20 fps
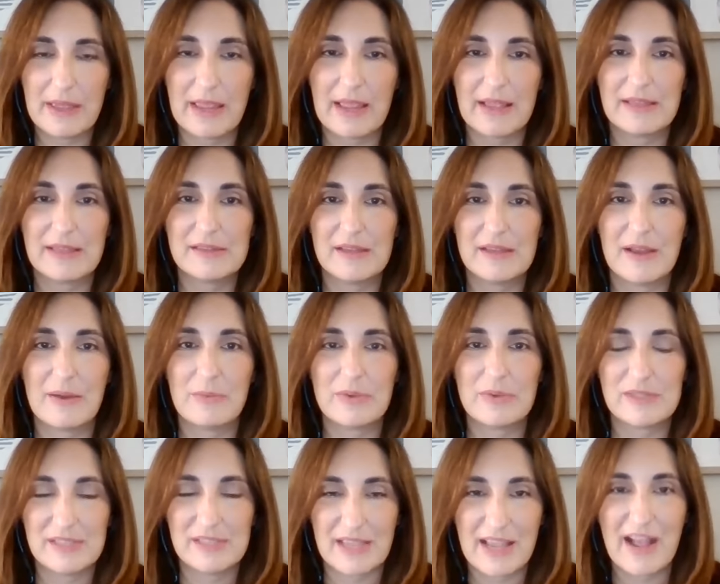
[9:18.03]
and
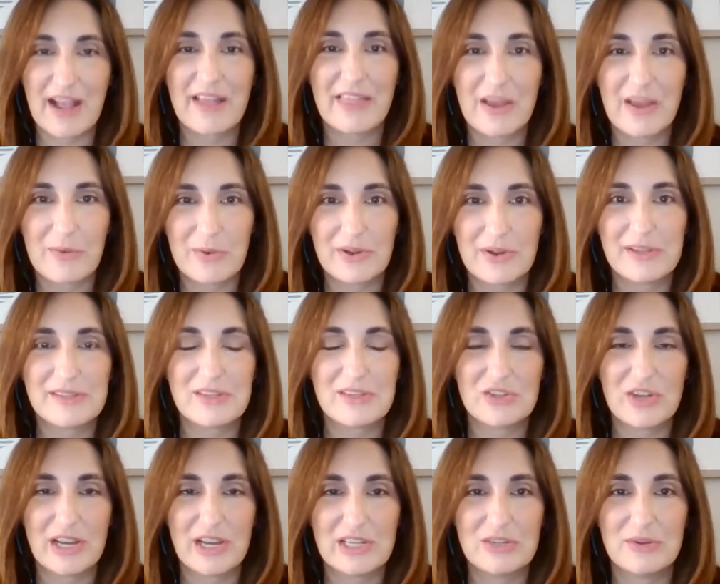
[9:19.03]
we're seeing how that works
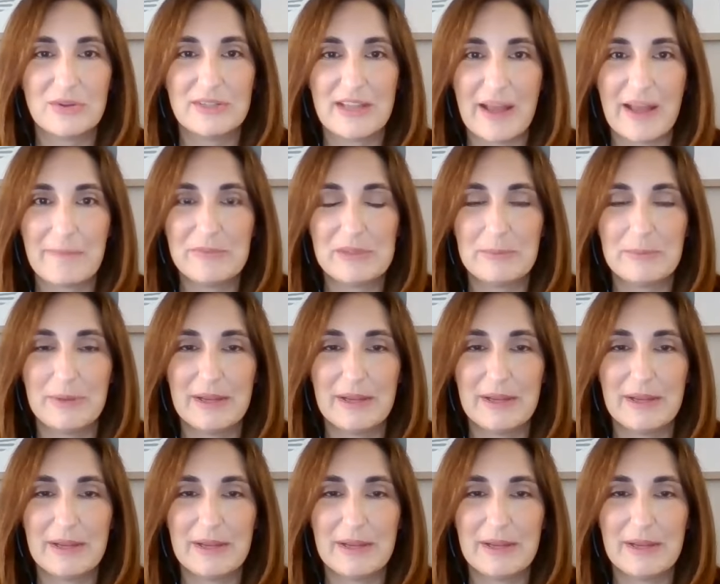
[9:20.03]
and trying to adapt.